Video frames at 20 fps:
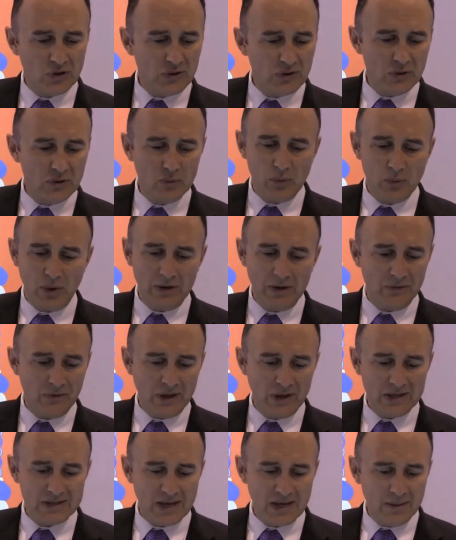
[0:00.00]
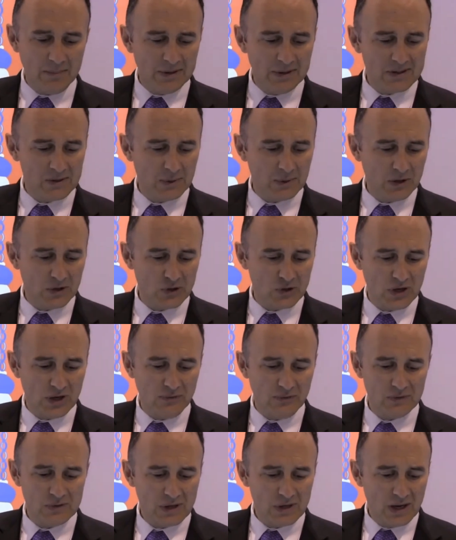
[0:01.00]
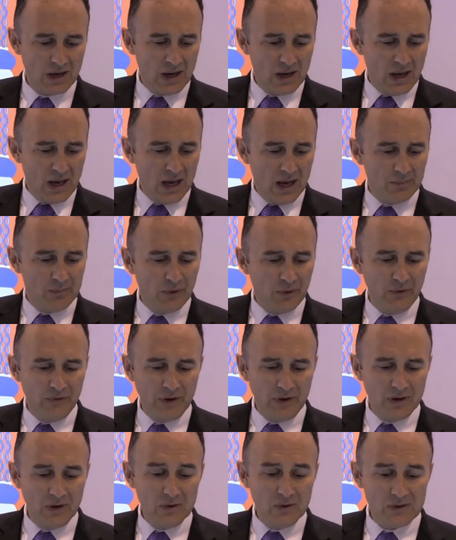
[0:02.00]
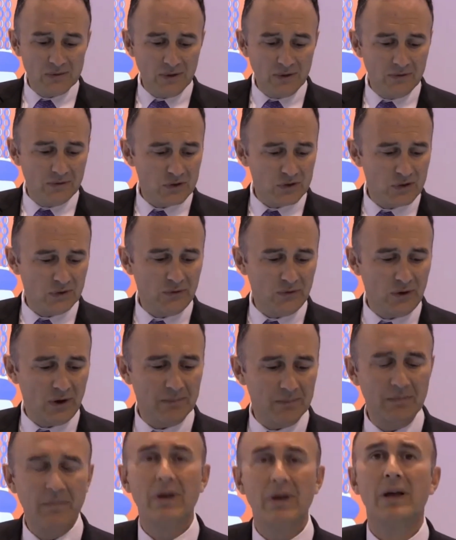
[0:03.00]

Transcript: you one of the examples we achieved, improving useful vision from